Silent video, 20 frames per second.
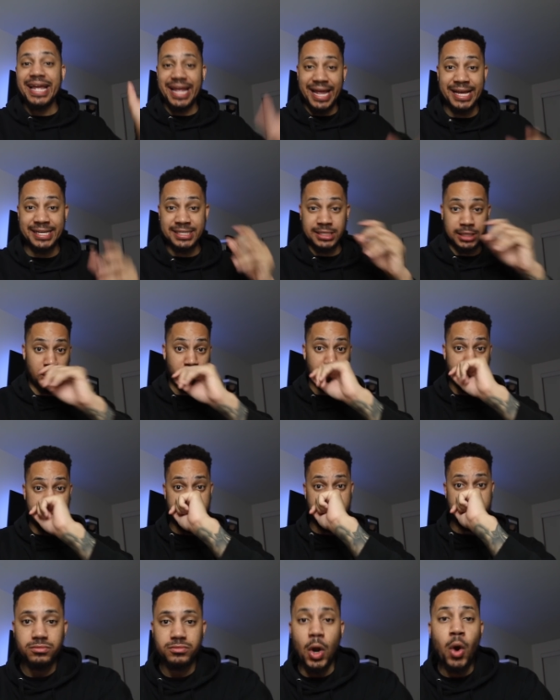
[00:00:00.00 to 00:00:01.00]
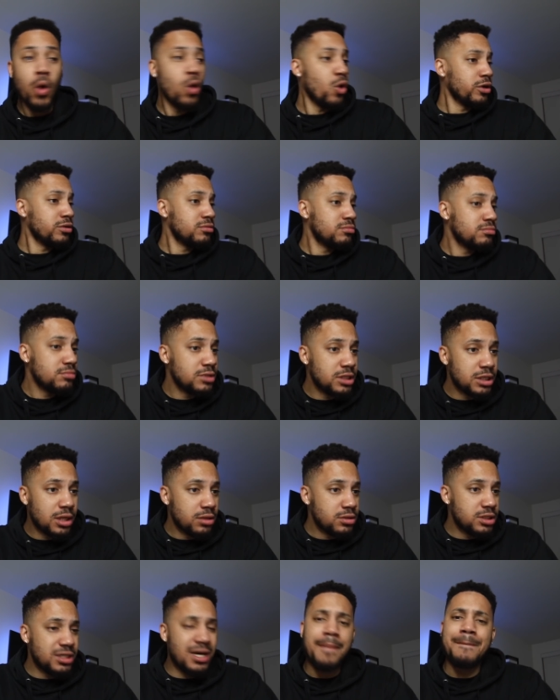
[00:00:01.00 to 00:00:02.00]
Instagram. Or, you
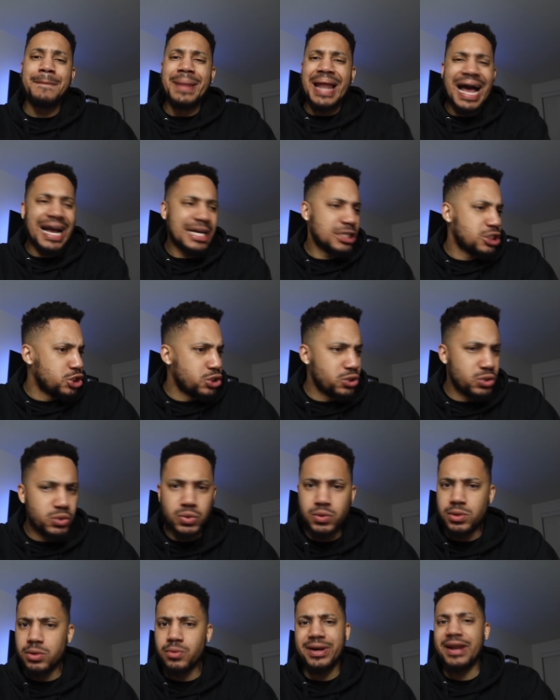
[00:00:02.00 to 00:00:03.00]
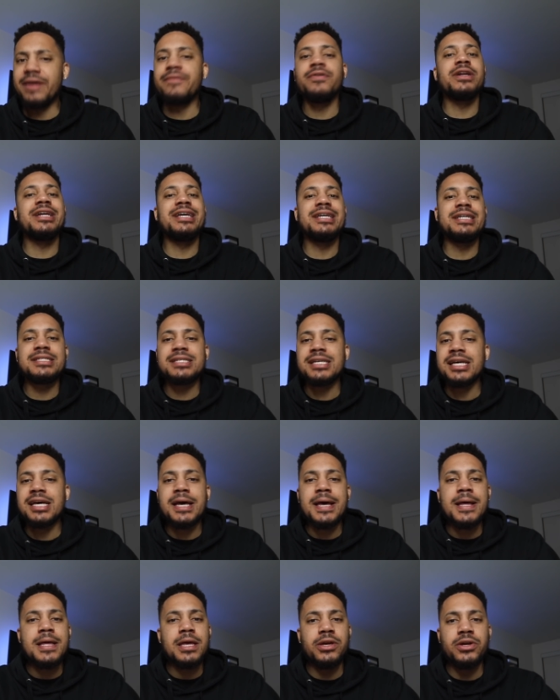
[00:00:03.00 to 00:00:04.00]
know, she unblocks you or whatever it is,
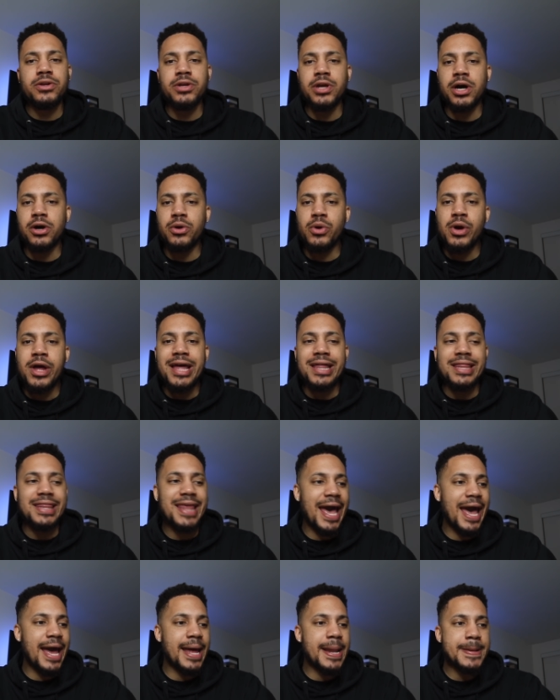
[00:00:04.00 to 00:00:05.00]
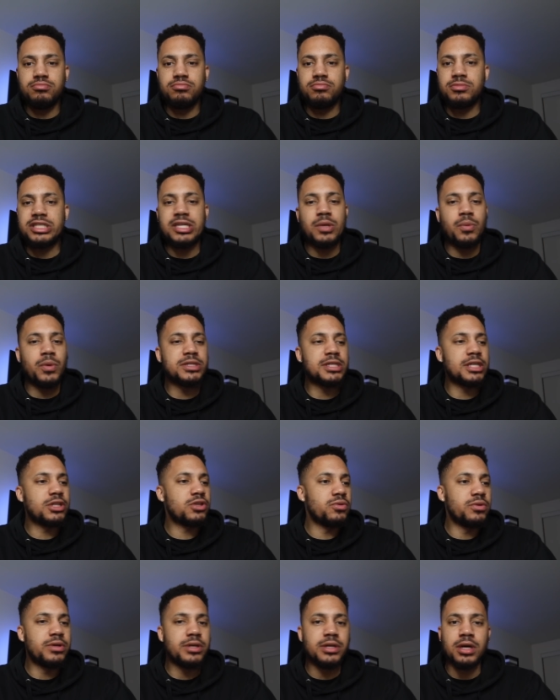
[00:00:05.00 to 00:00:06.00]
you know, that she wasn't
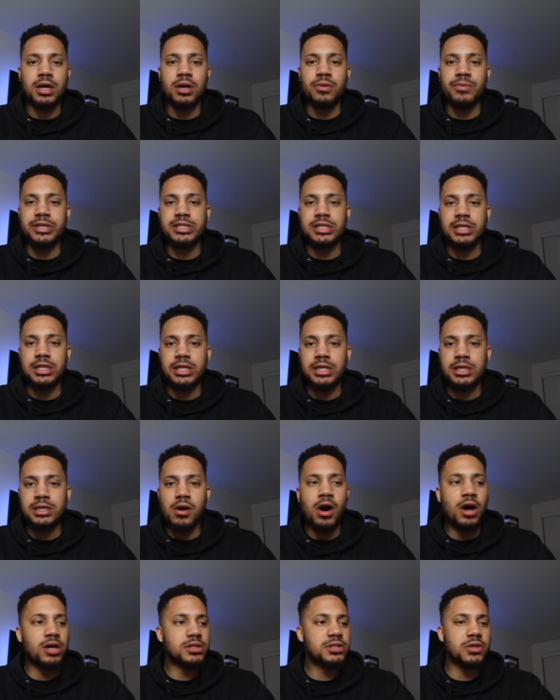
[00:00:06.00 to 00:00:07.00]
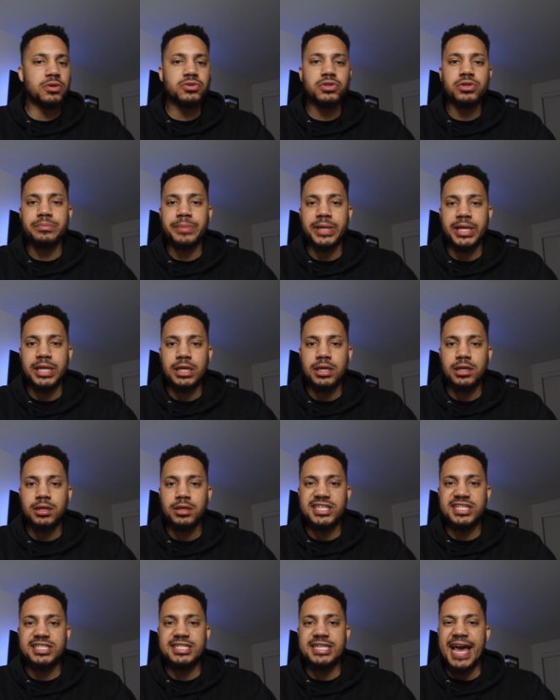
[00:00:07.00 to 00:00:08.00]
doing originally on social media.
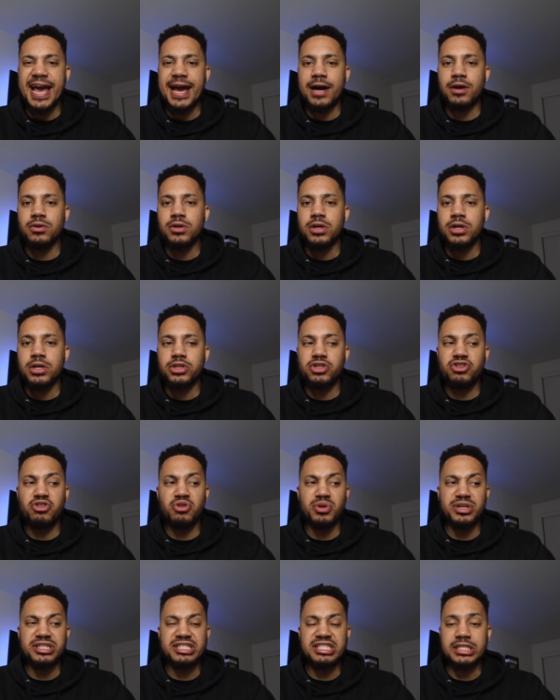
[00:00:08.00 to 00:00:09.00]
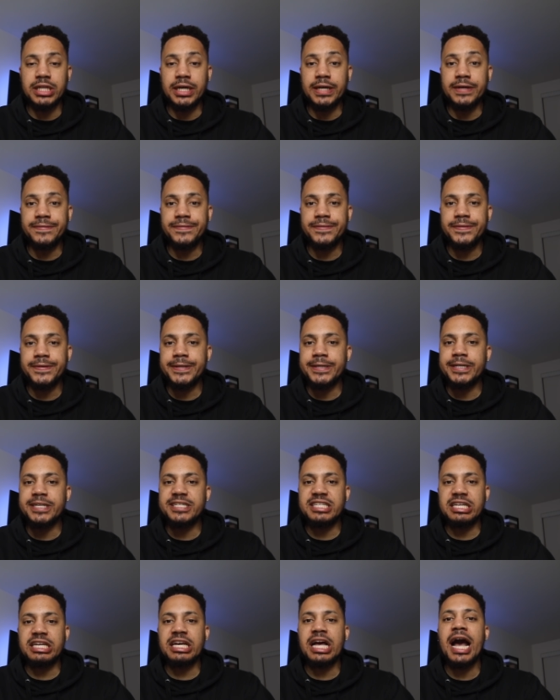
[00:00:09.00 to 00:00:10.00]
She's now doing stuff
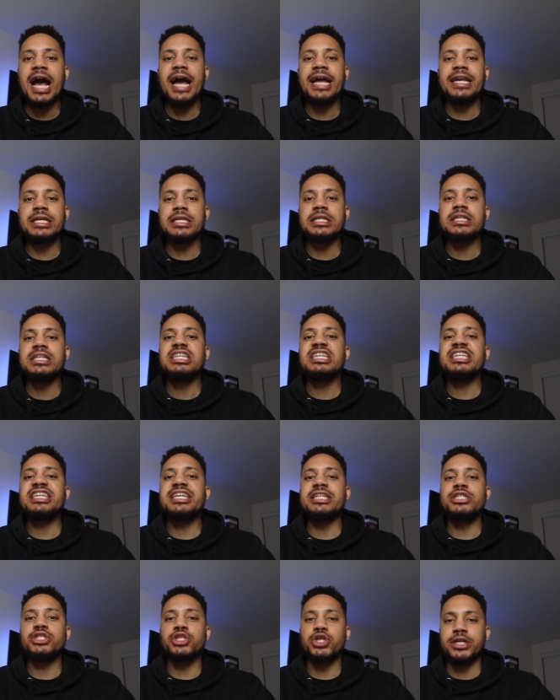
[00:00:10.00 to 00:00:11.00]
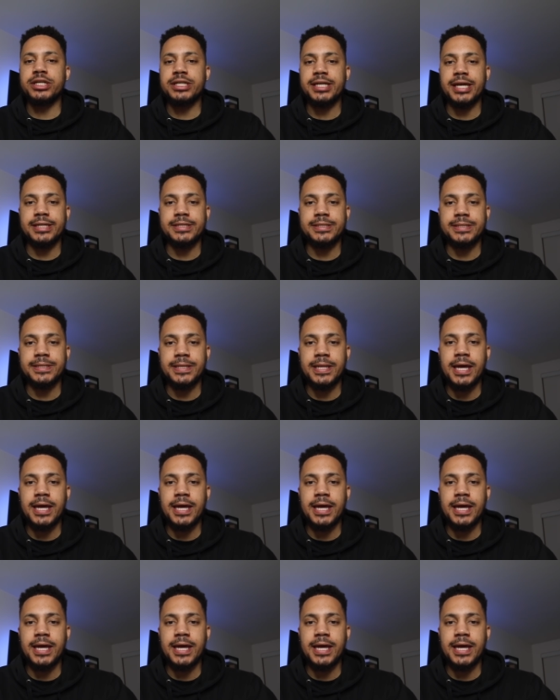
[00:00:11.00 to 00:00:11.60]
to kind of get your attention.